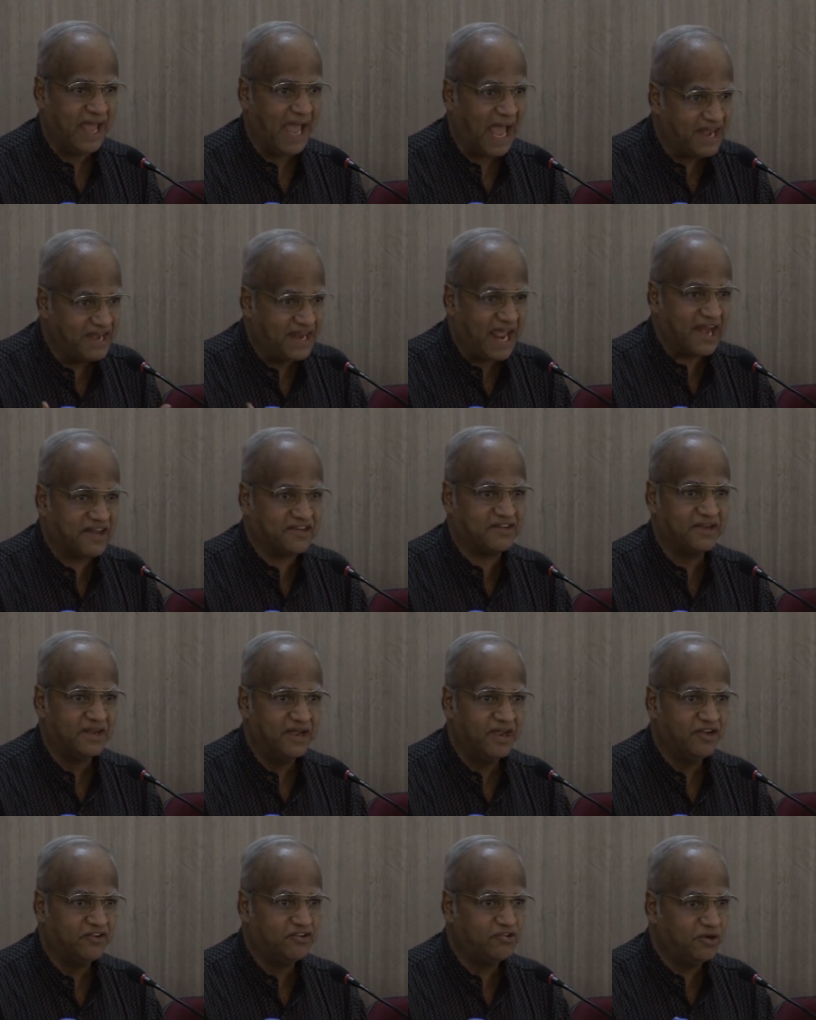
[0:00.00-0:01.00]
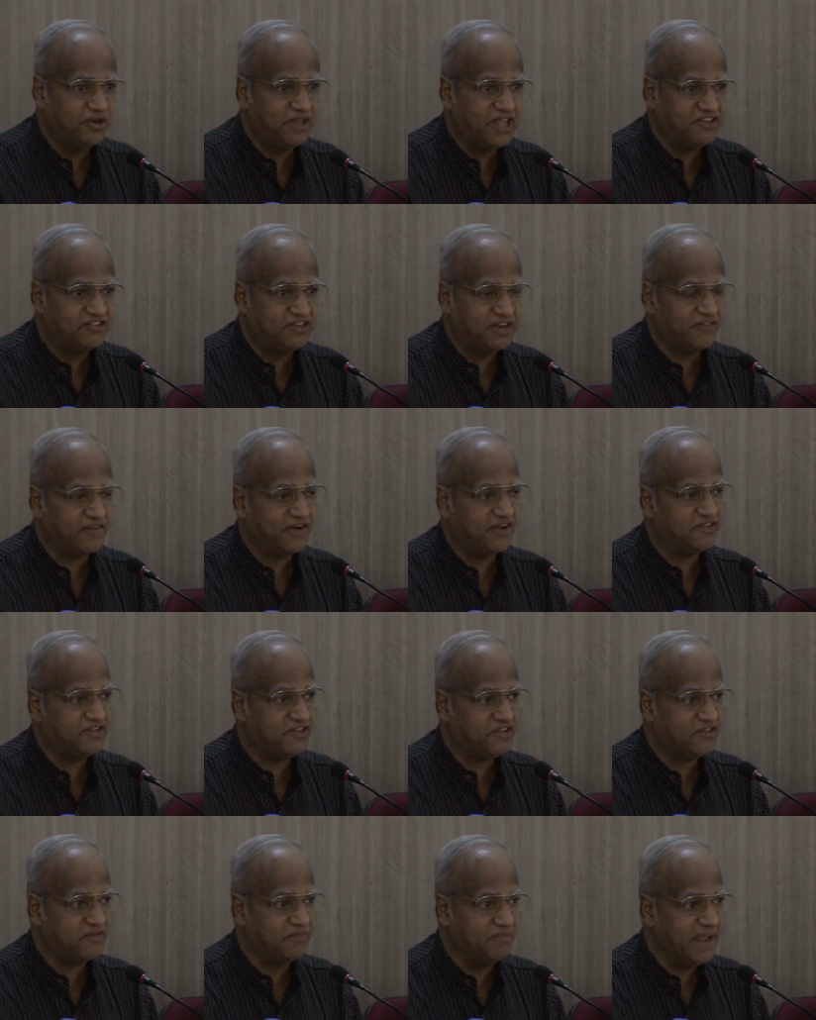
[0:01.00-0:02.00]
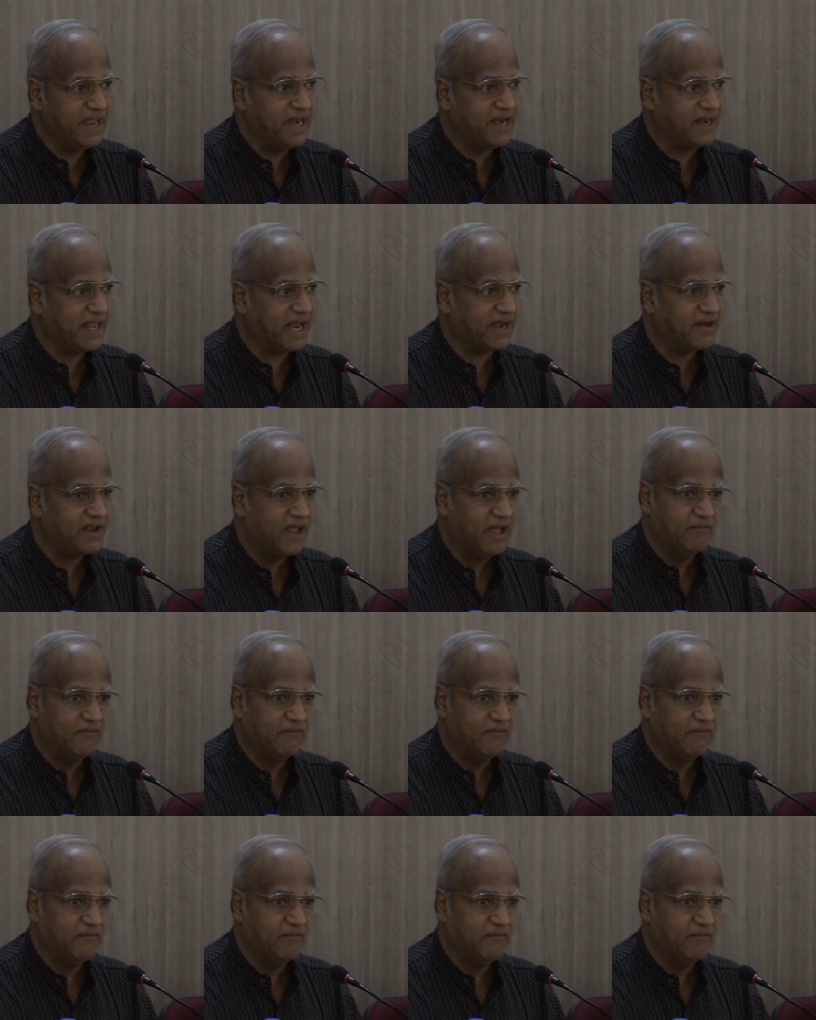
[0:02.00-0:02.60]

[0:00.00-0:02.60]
And yet, should these differences mean that